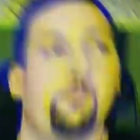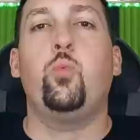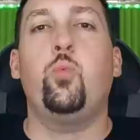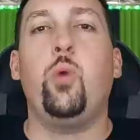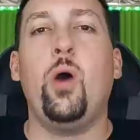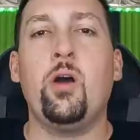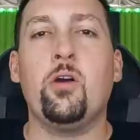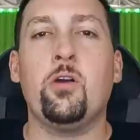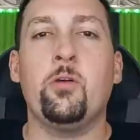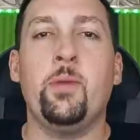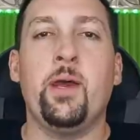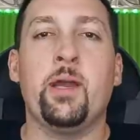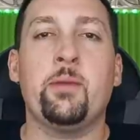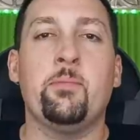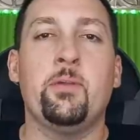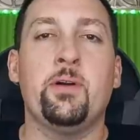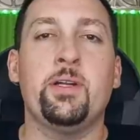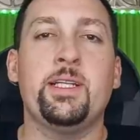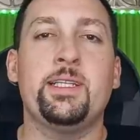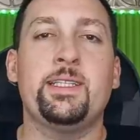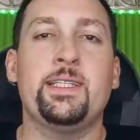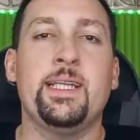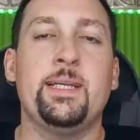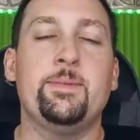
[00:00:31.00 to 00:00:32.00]
Welcome back,
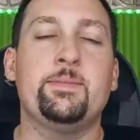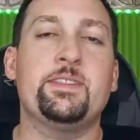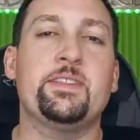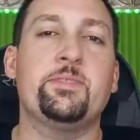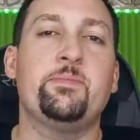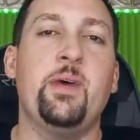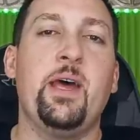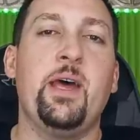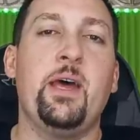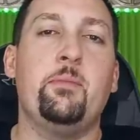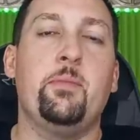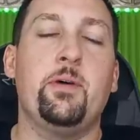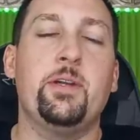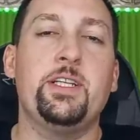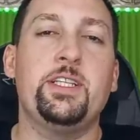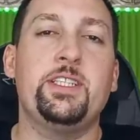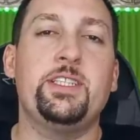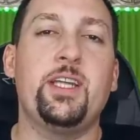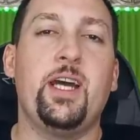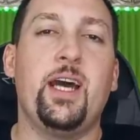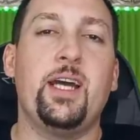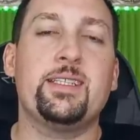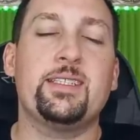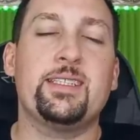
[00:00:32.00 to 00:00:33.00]
Money Team. This is Madden
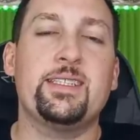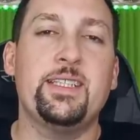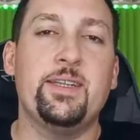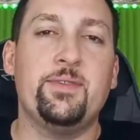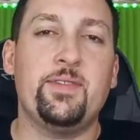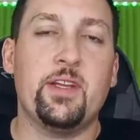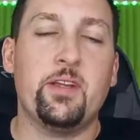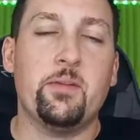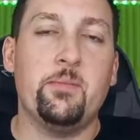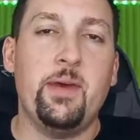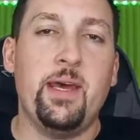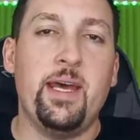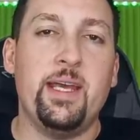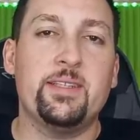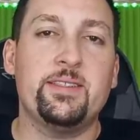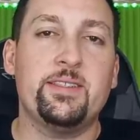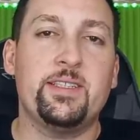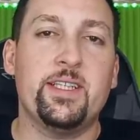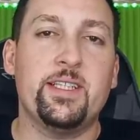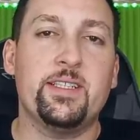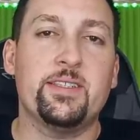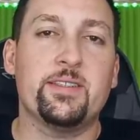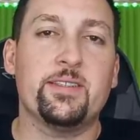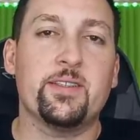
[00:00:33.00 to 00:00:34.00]
Moneyshot. Sniff of the Mad
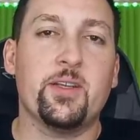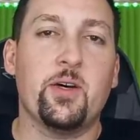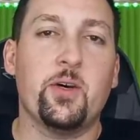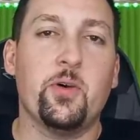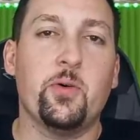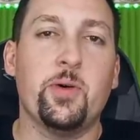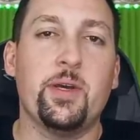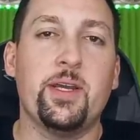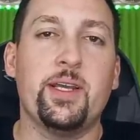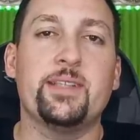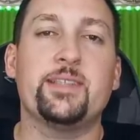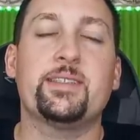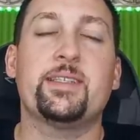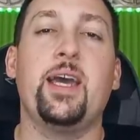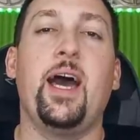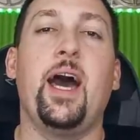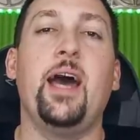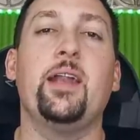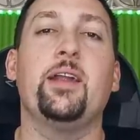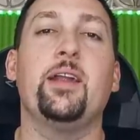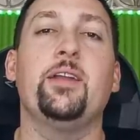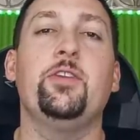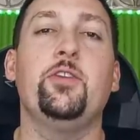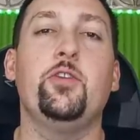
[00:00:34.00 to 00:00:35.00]
Cheese as always.
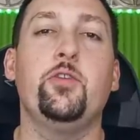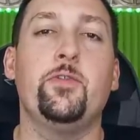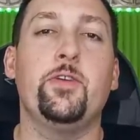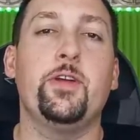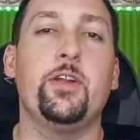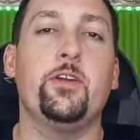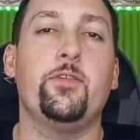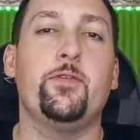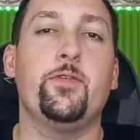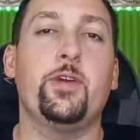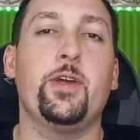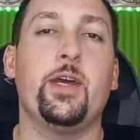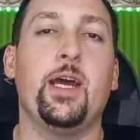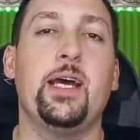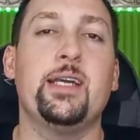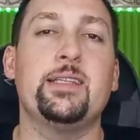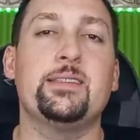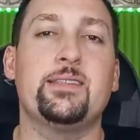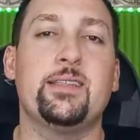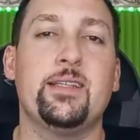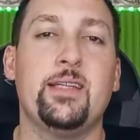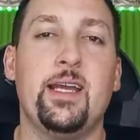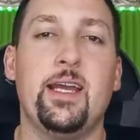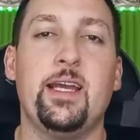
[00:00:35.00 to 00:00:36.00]
Got a new video for you
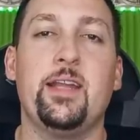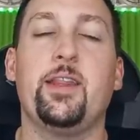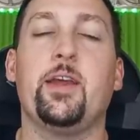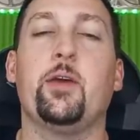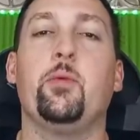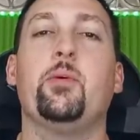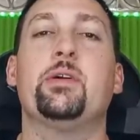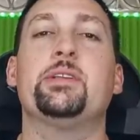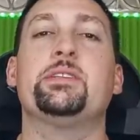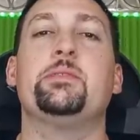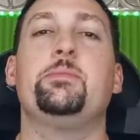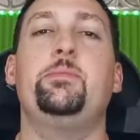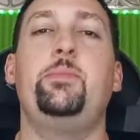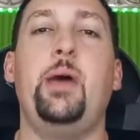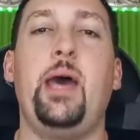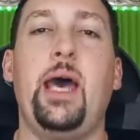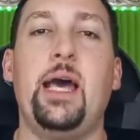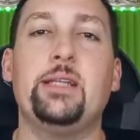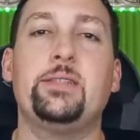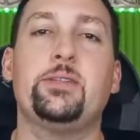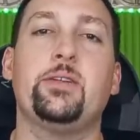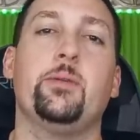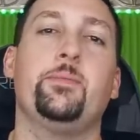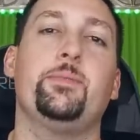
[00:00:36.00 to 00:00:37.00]
guys today. There was a
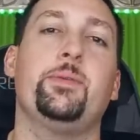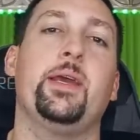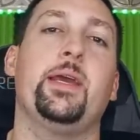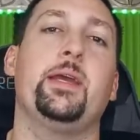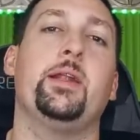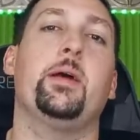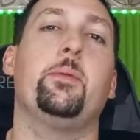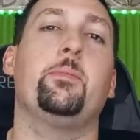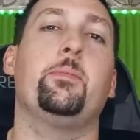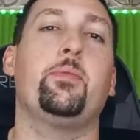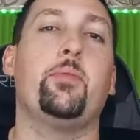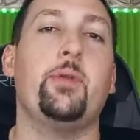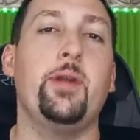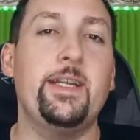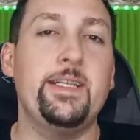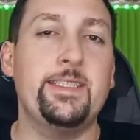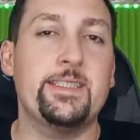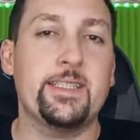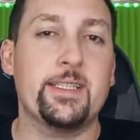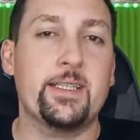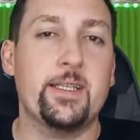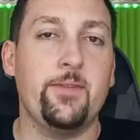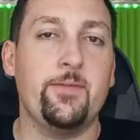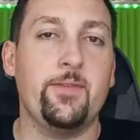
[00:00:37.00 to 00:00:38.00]
patch update, a pretty
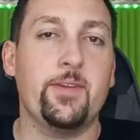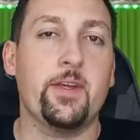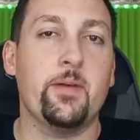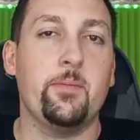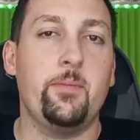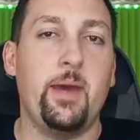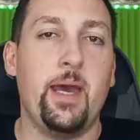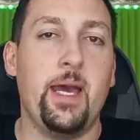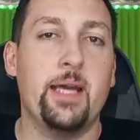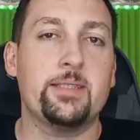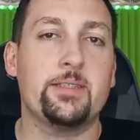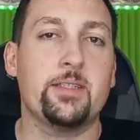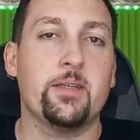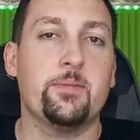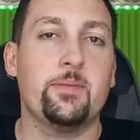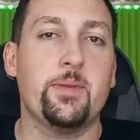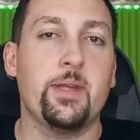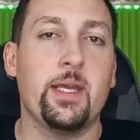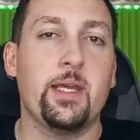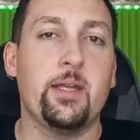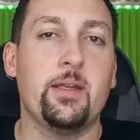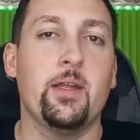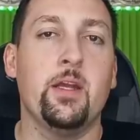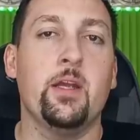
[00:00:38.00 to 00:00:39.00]
significant patch
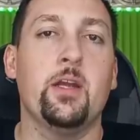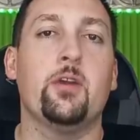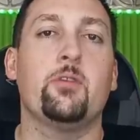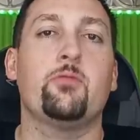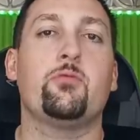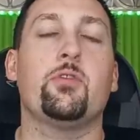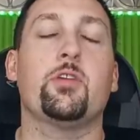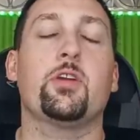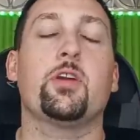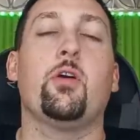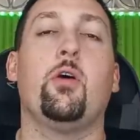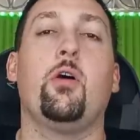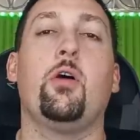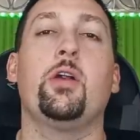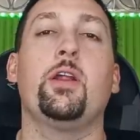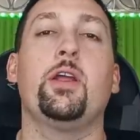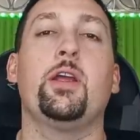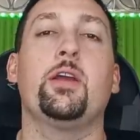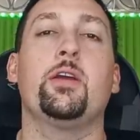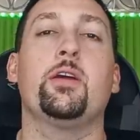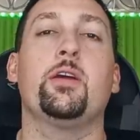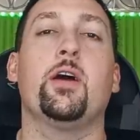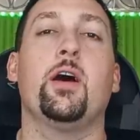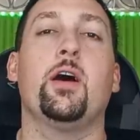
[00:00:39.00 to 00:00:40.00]
update
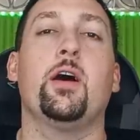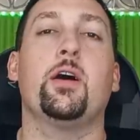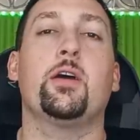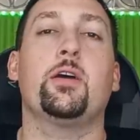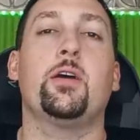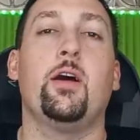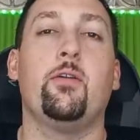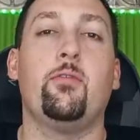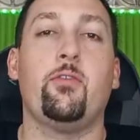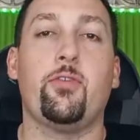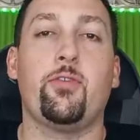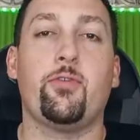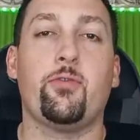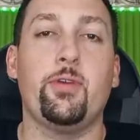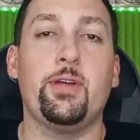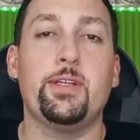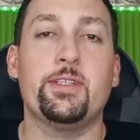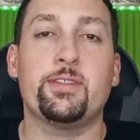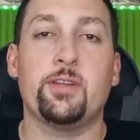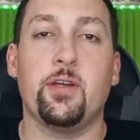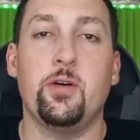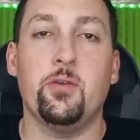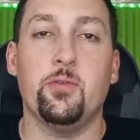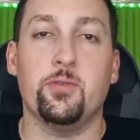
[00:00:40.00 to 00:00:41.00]
regarding uh, cover three
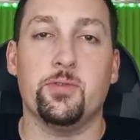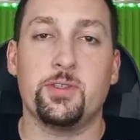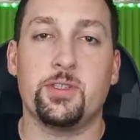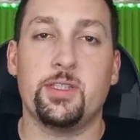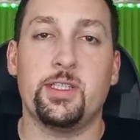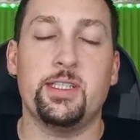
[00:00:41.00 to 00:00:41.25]
zones.